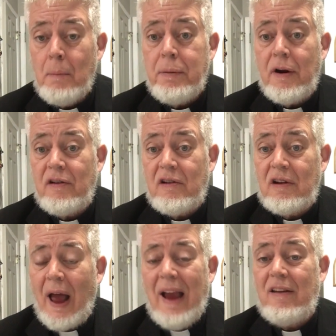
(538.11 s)

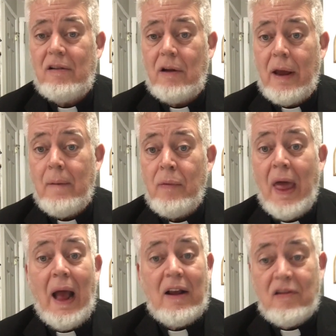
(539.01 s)
precisely,
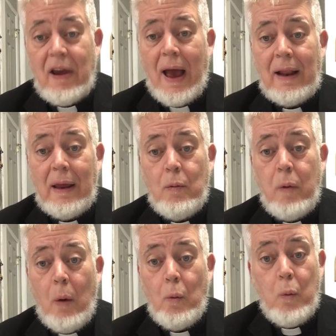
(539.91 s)
exactly
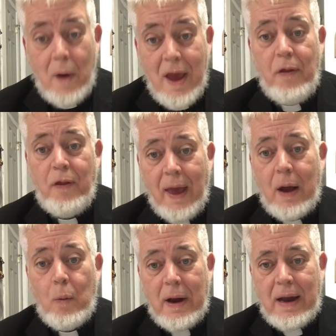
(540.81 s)
what we
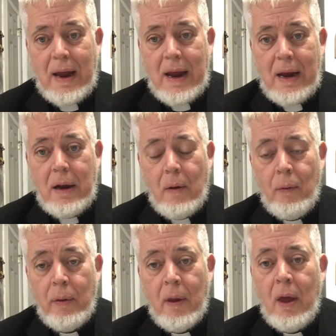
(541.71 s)
think we need,
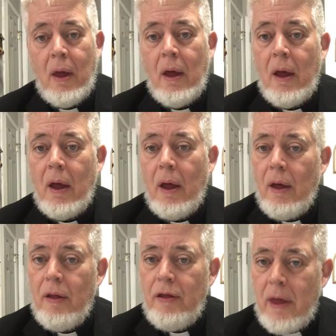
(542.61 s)

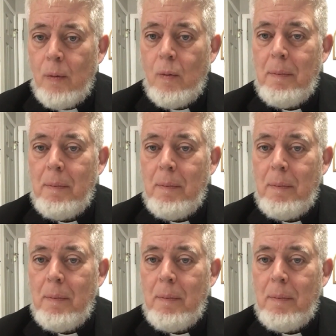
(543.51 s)
then we